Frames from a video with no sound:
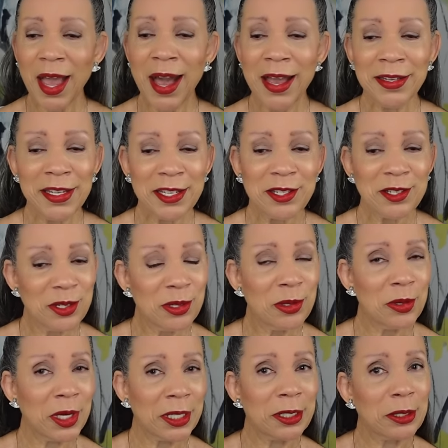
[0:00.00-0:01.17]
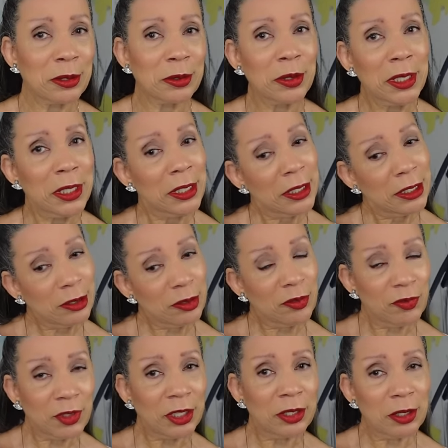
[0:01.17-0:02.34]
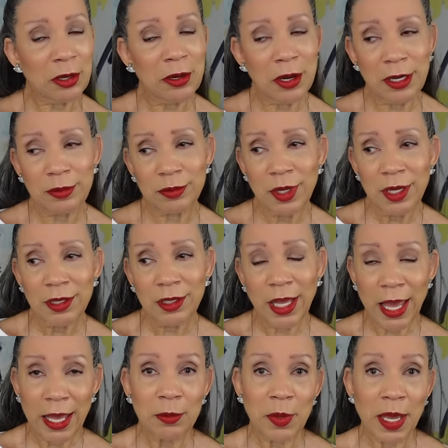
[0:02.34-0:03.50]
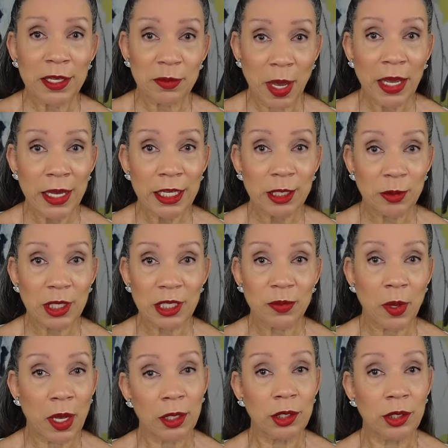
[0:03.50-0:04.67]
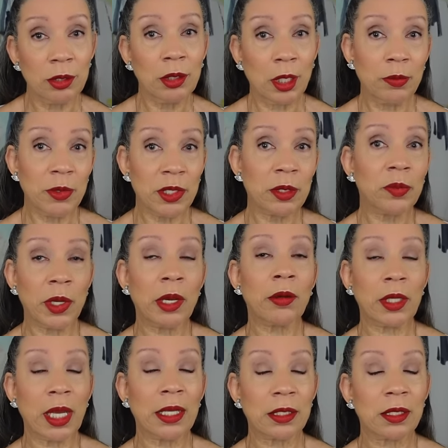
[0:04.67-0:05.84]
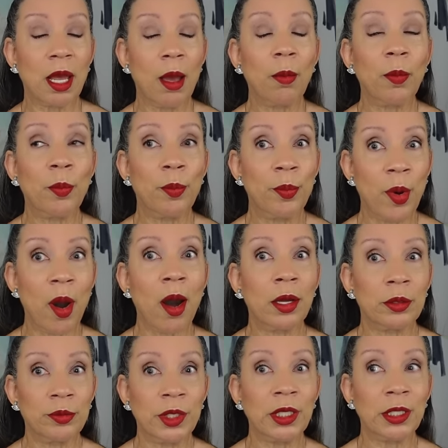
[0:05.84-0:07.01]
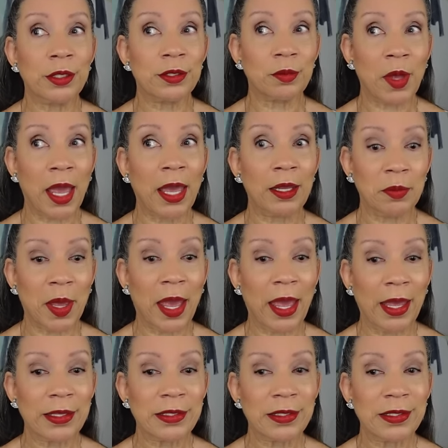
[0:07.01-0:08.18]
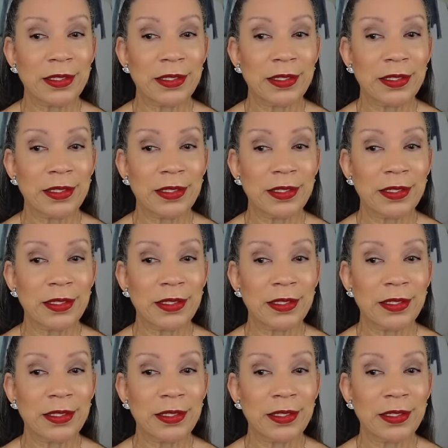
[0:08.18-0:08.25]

I need to do a little little video on the handbags my husband has bought because you know Mr. Berry has bought me some handbags.